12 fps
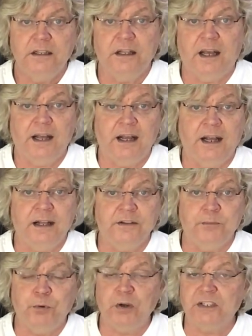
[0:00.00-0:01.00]

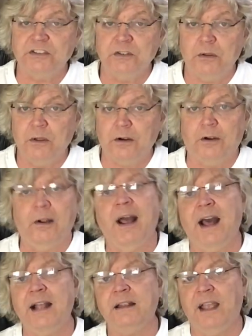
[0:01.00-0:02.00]
The book is no longer hot.